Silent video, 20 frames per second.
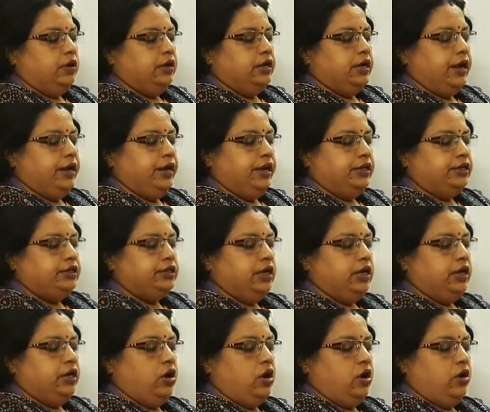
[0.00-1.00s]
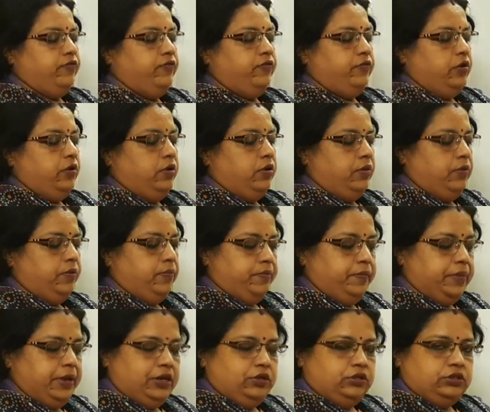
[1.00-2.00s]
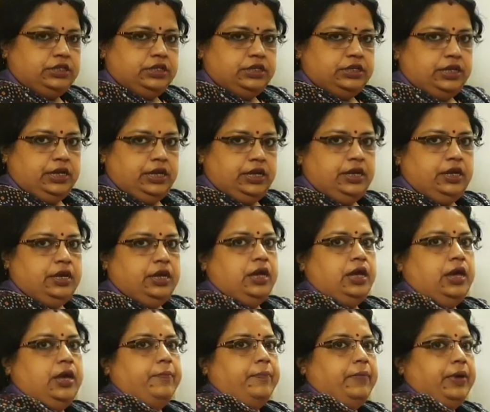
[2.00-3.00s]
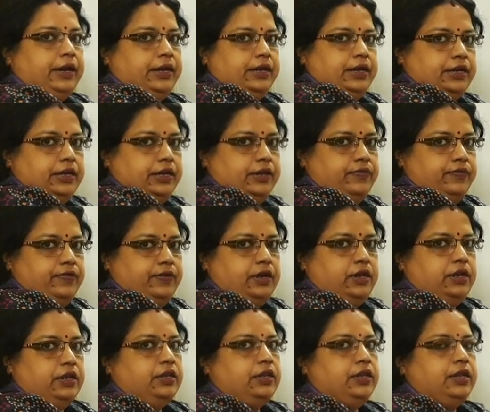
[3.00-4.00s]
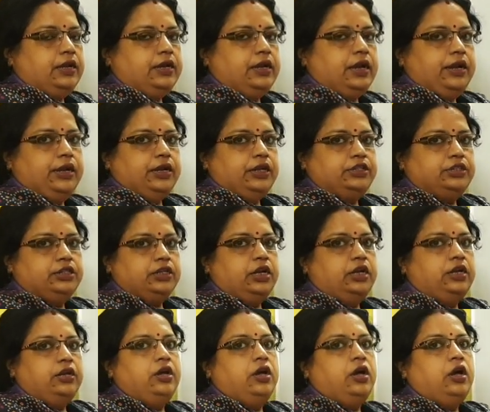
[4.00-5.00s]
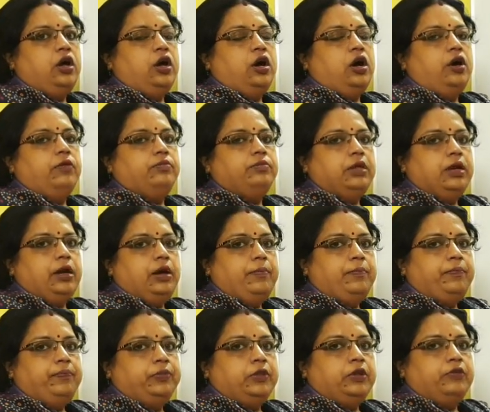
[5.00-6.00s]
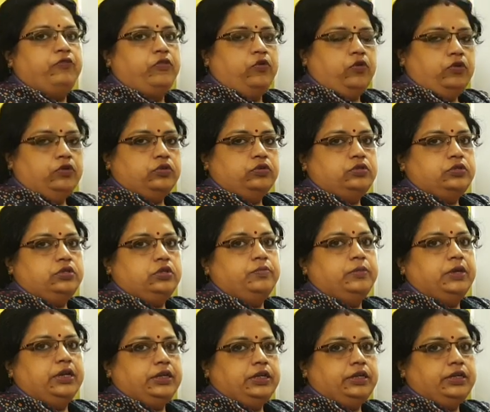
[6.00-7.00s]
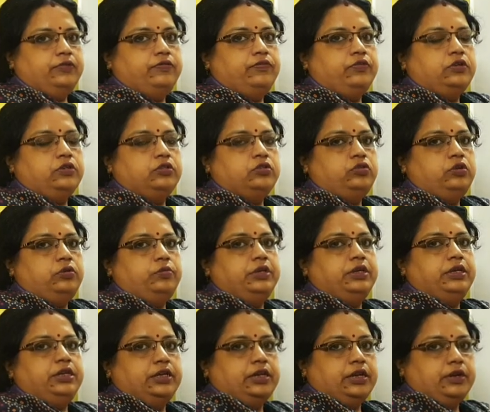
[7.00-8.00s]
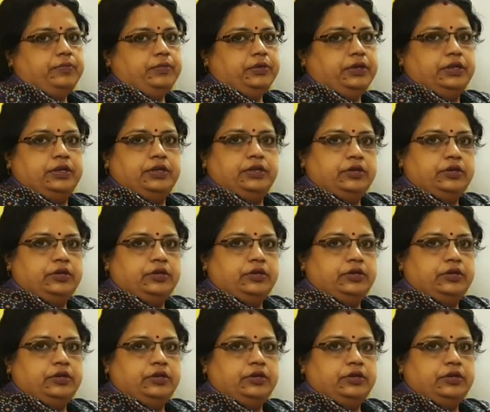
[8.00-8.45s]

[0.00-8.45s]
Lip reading: direction of velocity, magnetic field, the direction of the force, magnetic force will be determined.